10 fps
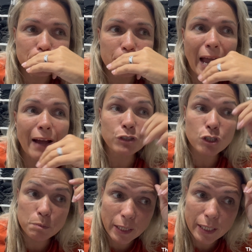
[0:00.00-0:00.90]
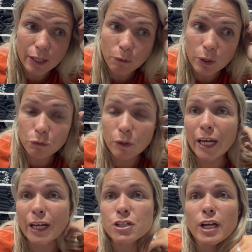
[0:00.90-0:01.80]
after speaking with
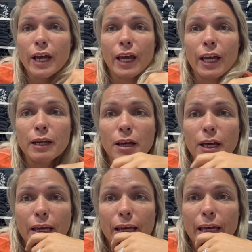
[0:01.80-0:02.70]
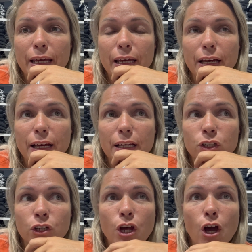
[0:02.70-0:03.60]
Rich and,
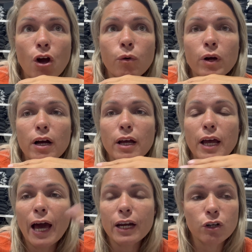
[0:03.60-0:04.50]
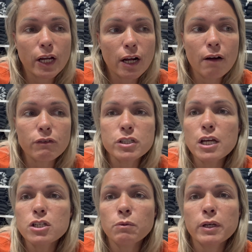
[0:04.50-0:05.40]
you know, had a great
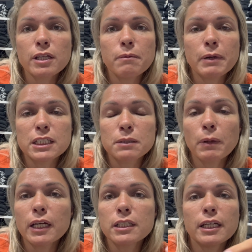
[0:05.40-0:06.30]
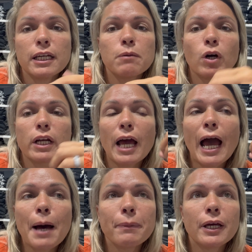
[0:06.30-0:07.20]
conversation with him, explained to him what had
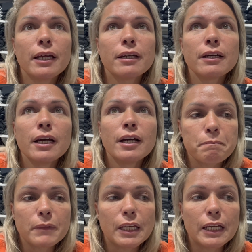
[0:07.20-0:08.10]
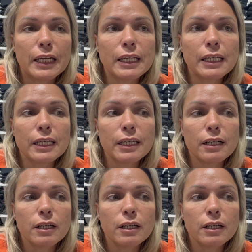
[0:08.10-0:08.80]
happened. He